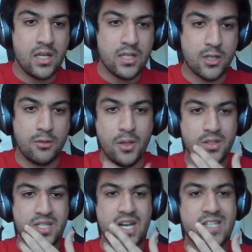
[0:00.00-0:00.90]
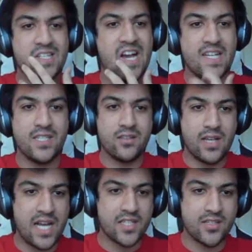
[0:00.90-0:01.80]
So both sides castle,
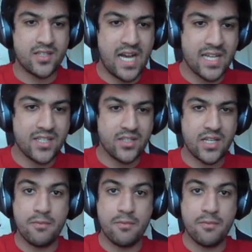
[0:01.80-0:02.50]
castles, castles,